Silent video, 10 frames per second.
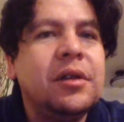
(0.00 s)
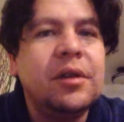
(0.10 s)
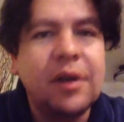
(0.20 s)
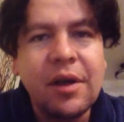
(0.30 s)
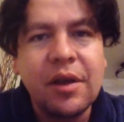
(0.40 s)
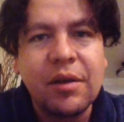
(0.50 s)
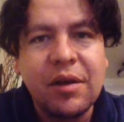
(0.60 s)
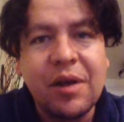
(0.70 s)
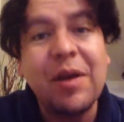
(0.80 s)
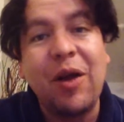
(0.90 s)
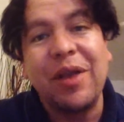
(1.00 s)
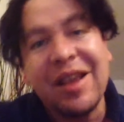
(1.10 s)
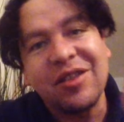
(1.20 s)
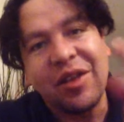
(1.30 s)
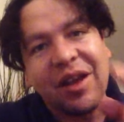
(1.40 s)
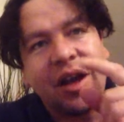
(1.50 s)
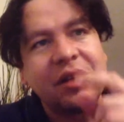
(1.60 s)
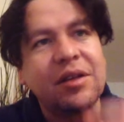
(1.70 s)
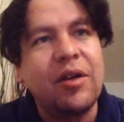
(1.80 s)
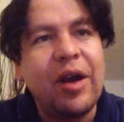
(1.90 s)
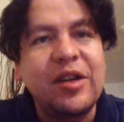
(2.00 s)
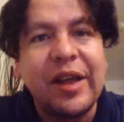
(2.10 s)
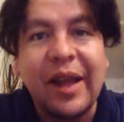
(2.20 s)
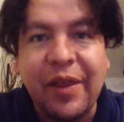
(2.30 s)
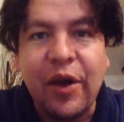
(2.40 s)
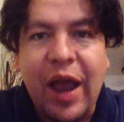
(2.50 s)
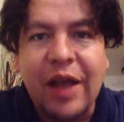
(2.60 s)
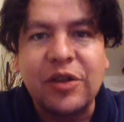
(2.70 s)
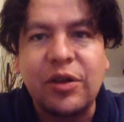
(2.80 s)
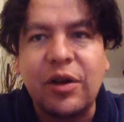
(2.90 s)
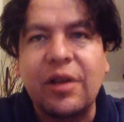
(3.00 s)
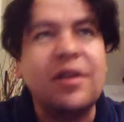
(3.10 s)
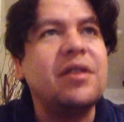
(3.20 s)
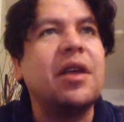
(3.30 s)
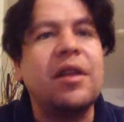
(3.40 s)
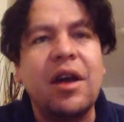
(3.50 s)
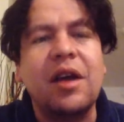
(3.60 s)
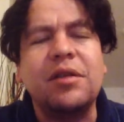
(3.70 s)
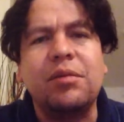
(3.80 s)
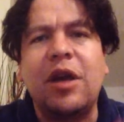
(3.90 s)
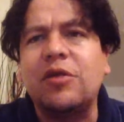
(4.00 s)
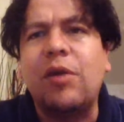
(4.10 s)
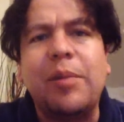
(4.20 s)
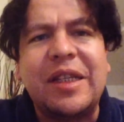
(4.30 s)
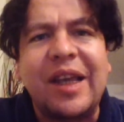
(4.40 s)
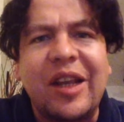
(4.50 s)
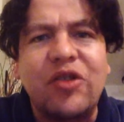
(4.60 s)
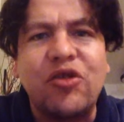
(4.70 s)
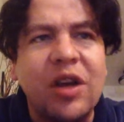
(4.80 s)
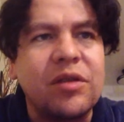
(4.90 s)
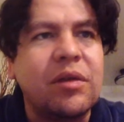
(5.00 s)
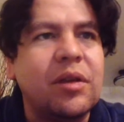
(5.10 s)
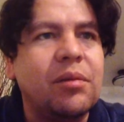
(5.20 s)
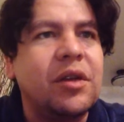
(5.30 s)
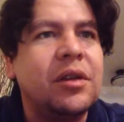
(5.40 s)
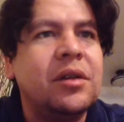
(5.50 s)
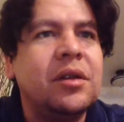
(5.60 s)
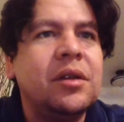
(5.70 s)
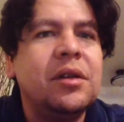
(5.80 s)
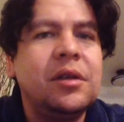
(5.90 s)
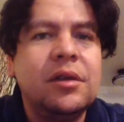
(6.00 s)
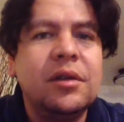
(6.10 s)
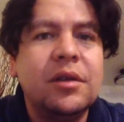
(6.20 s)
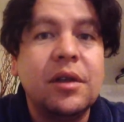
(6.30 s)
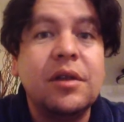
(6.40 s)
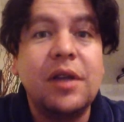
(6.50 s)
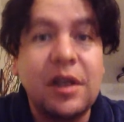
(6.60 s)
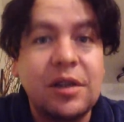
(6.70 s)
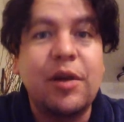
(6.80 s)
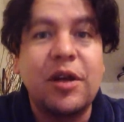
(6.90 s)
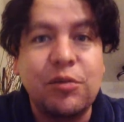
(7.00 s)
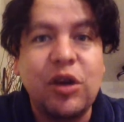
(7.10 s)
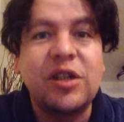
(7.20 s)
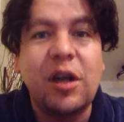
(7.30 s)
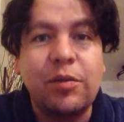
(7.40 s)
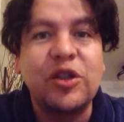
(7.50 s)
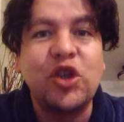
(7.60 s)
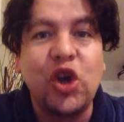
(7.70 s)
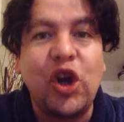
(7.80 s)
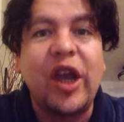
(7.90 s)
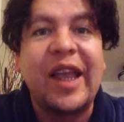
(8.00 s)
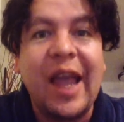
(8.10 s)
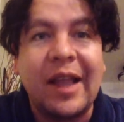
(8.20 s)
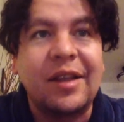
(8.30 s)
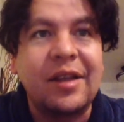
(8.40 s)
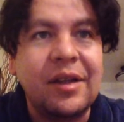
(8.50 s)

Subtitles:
Huh? Even though these are the guys that are actually getting their hands dirty. These other guys might as well be taking drugs with them, man. Because that's about as much help as you're going to get.